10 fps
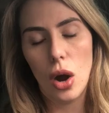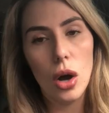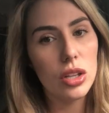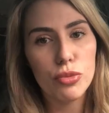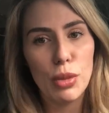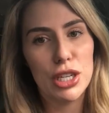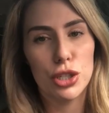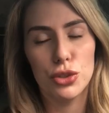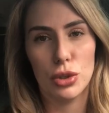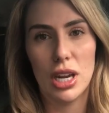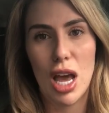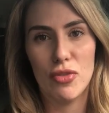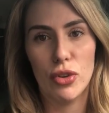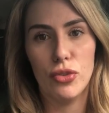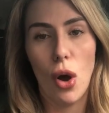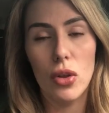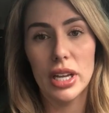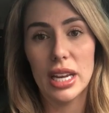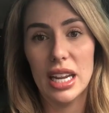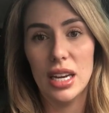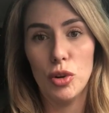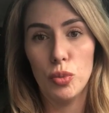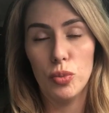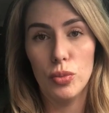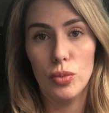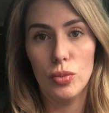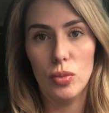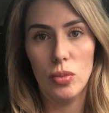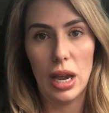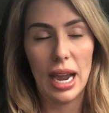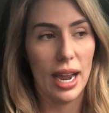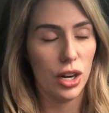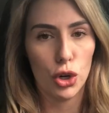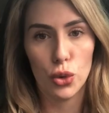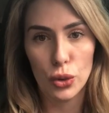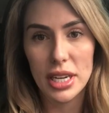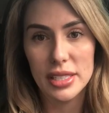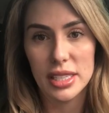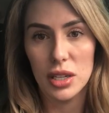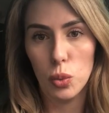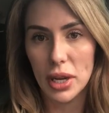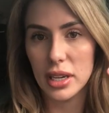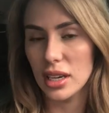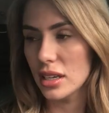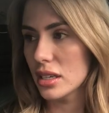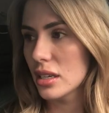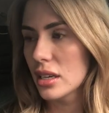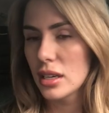all of my children have fallen and had a crazy, wicked,